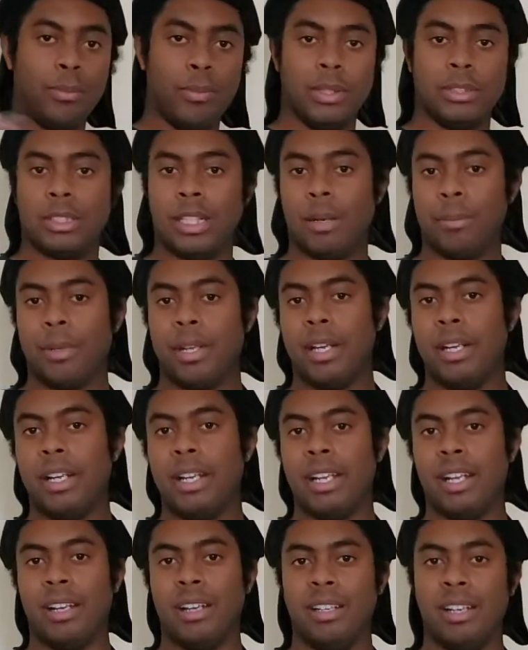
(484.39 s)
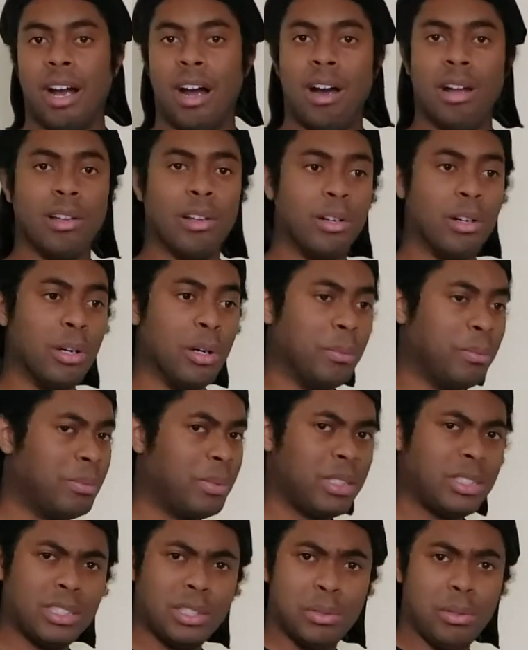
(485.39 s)
which I'm getting $1,
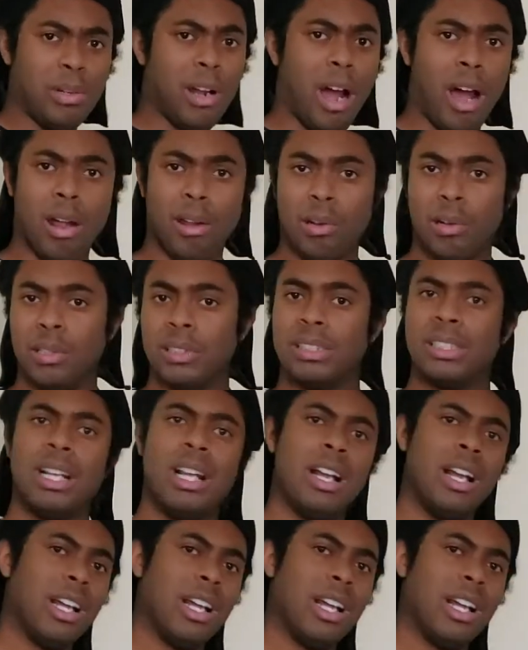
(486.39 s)
$2,